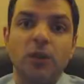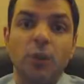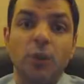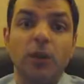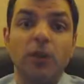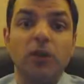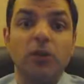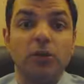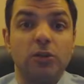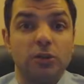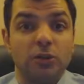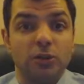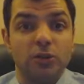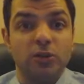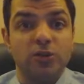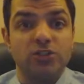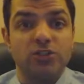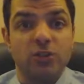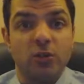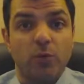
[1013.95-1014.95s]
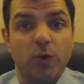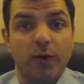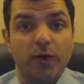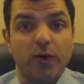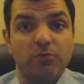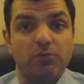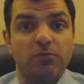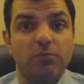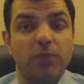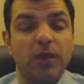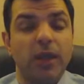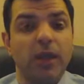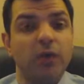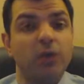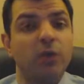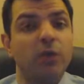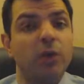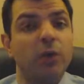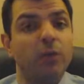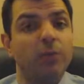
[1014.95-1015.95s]
will lose the weight
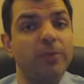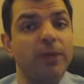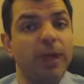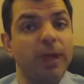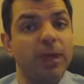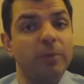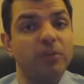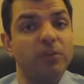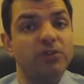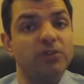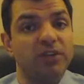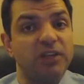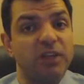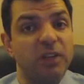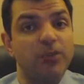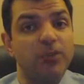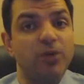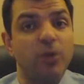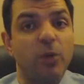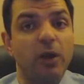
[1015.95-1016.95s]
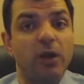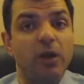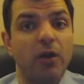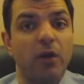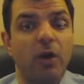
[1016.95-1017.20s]
and they will be able to keep the weight